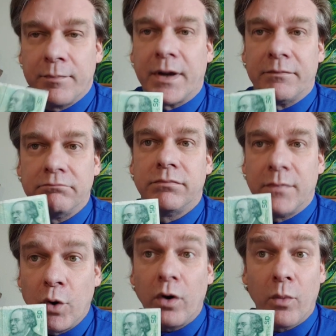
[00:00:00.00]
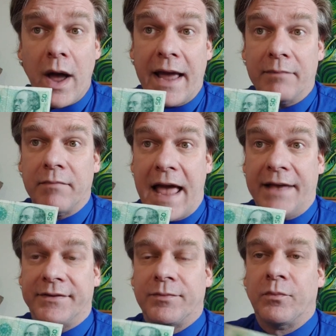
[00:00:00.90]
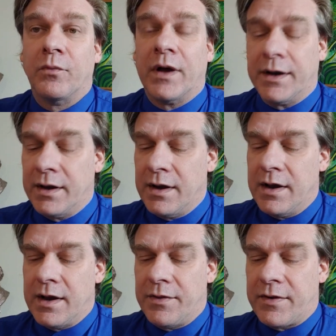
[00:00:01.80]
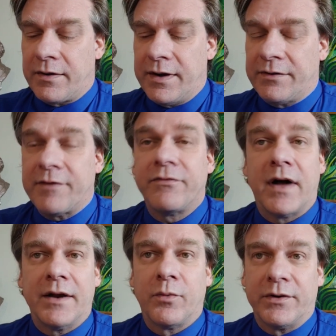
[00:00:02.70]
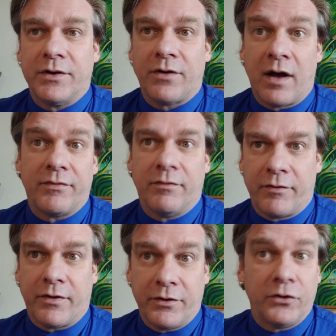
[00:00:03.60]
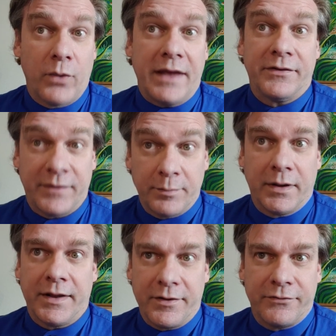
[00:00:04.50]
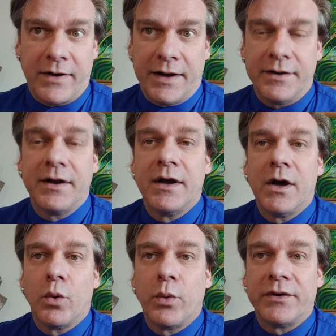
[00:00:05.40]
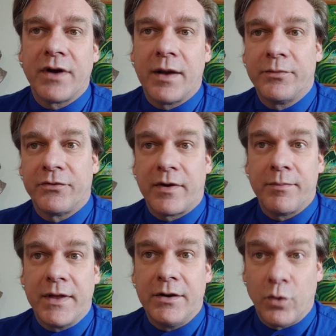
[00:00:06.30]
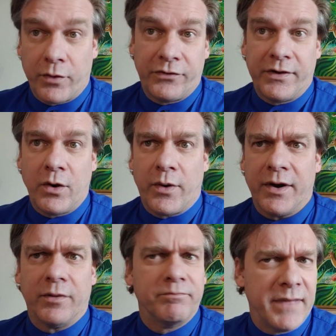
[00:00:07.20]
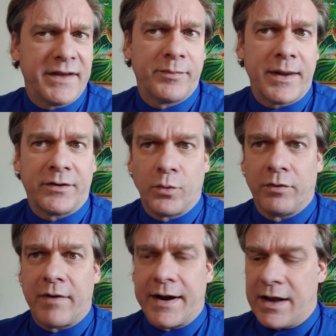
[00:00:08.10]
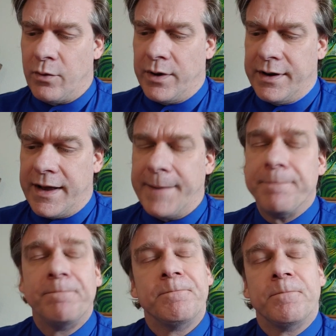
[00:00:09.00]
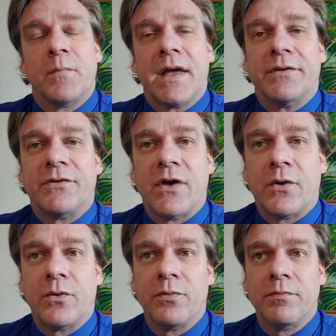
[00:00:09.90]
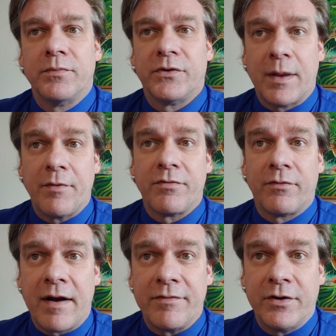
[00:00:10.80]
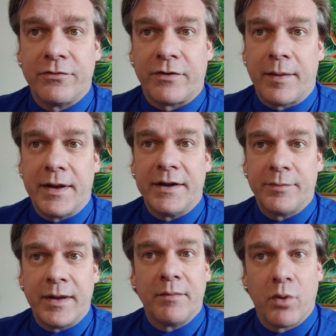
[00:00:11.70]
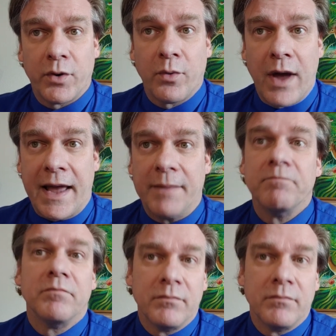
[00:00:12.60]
But Norway has one. There is a fund, which is often referred to as simply the fund, which comes from the North Sea oil. They expect it will run out one day. And so some of the revenue from it is being put away,